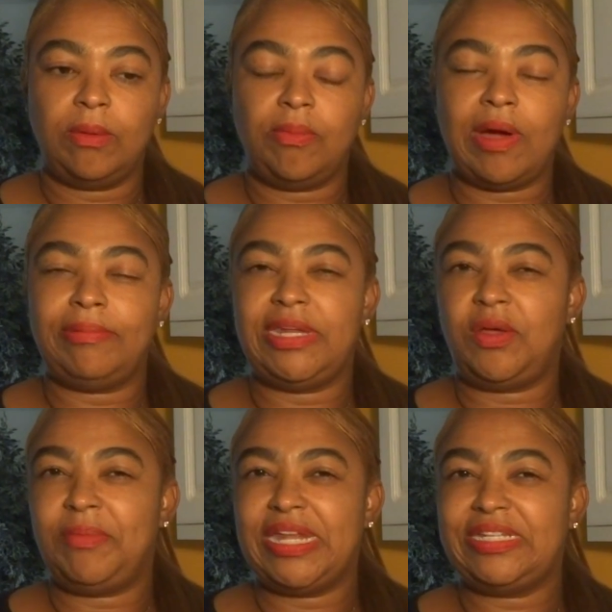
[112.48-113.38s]
probably
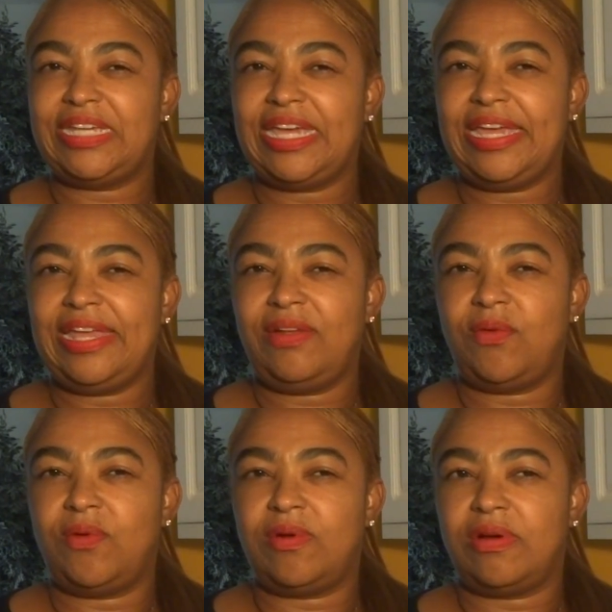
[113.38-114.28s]
don't meditate
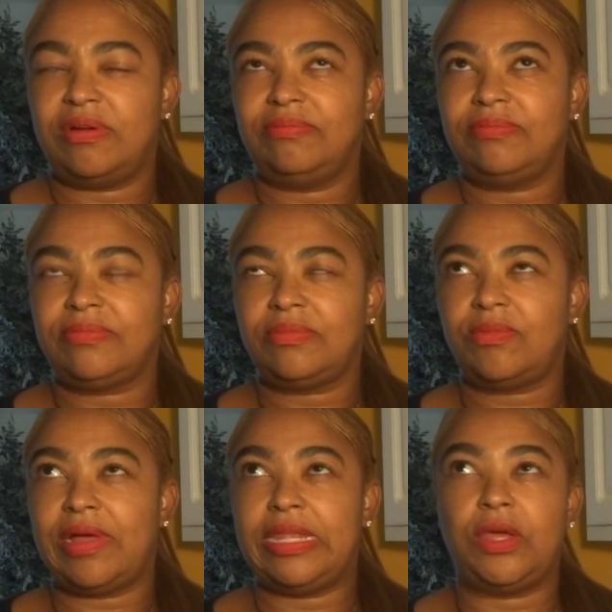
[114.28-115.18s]
or
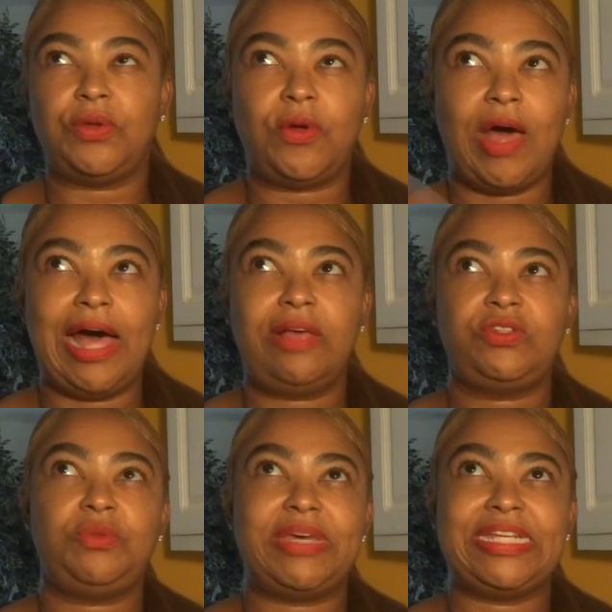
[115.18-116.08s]
probably don't know how
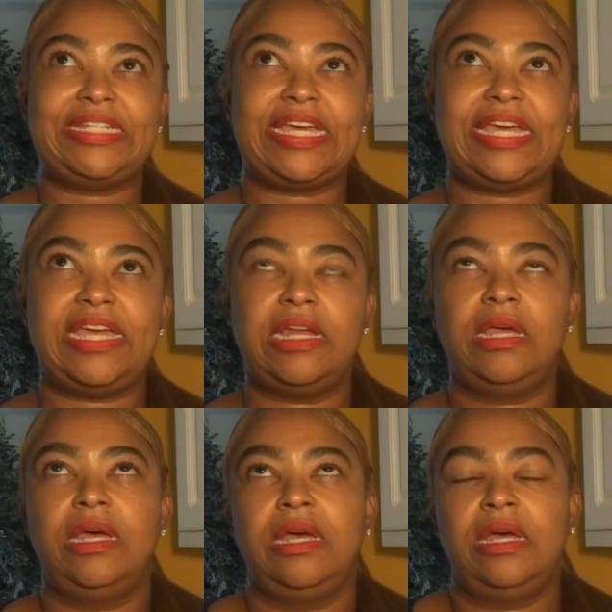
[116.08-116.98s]
to meditate,
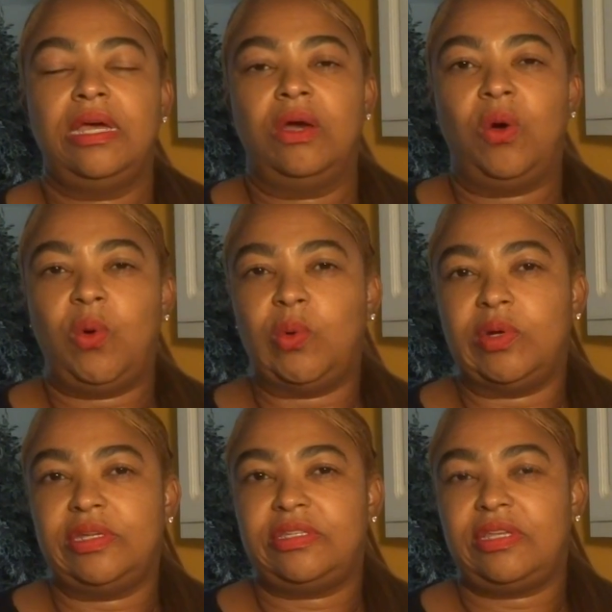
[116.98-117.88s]

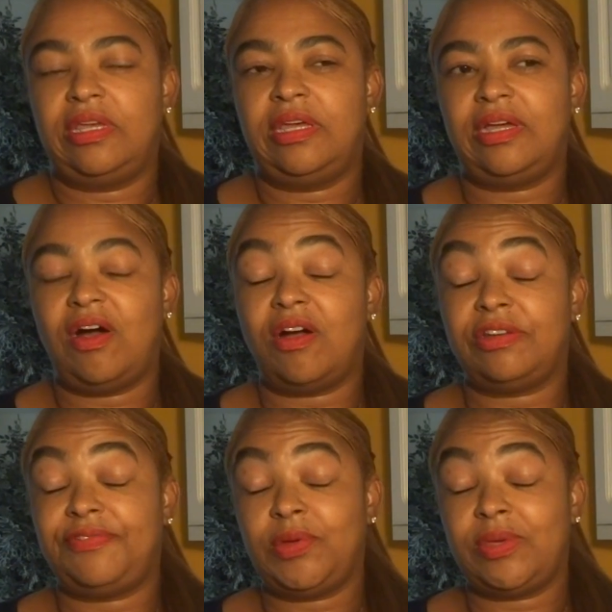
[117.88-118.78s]
or it's
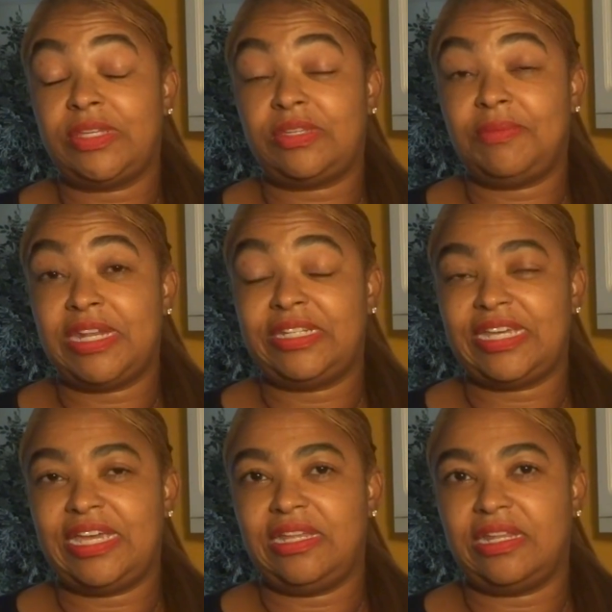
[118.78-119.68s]
hard to focus and
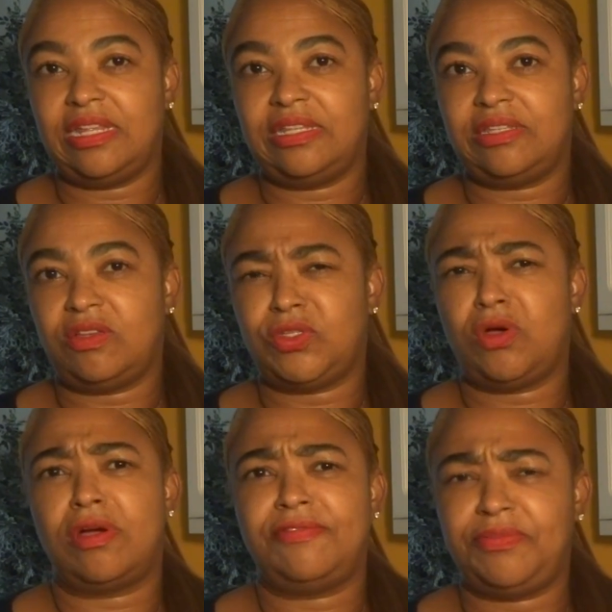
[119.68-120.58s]
meditate. It's also
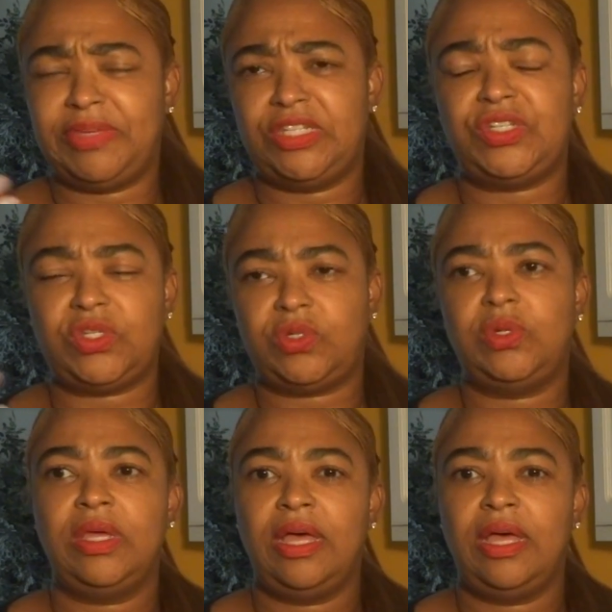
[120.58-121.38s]
hard for me too.